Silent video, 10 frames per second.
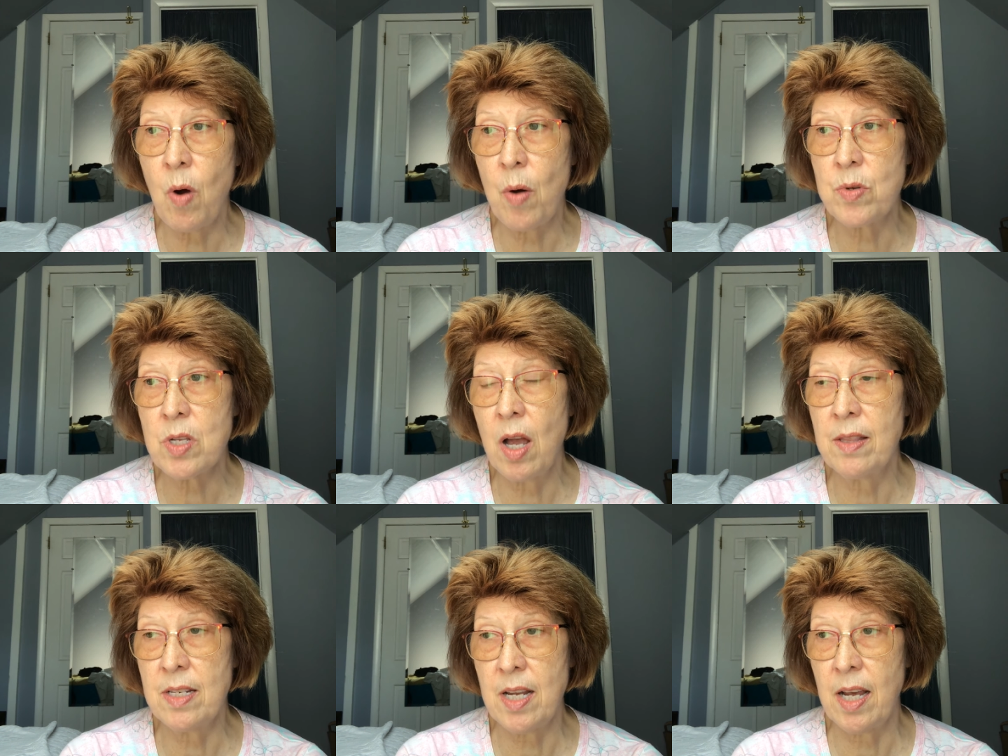what was on
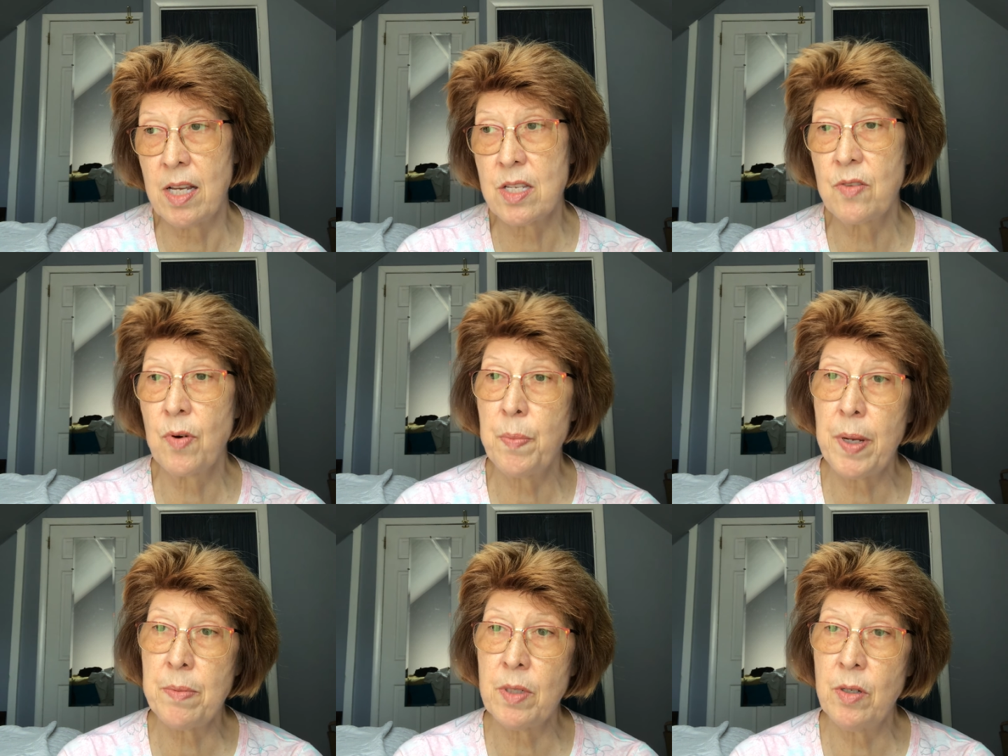the test for
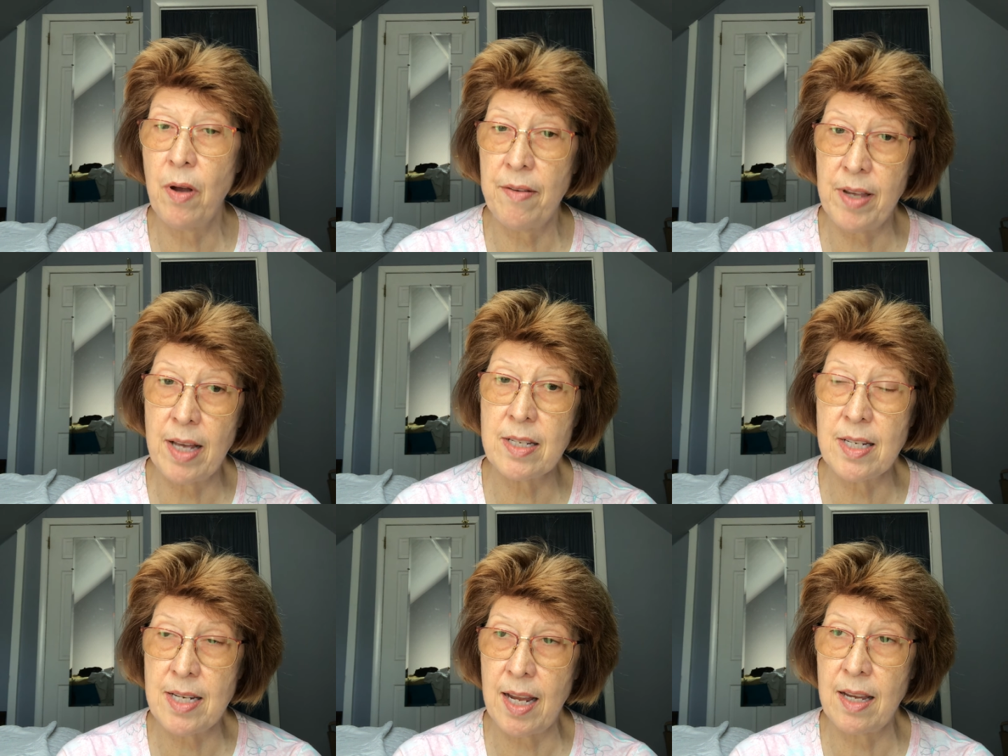people who have yet to
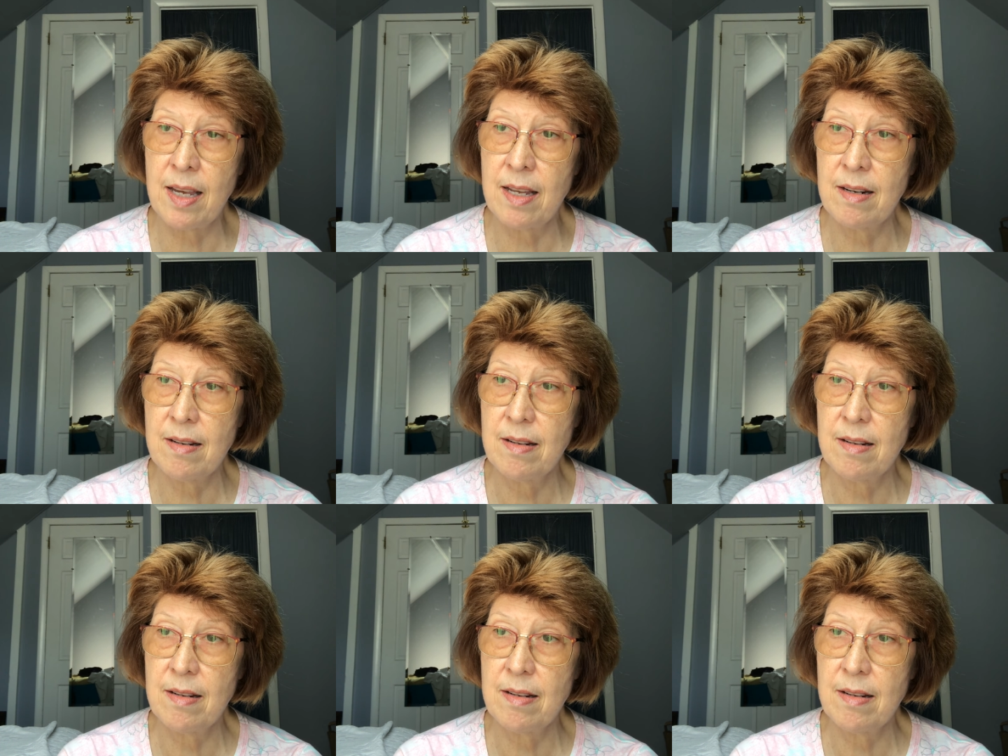take it.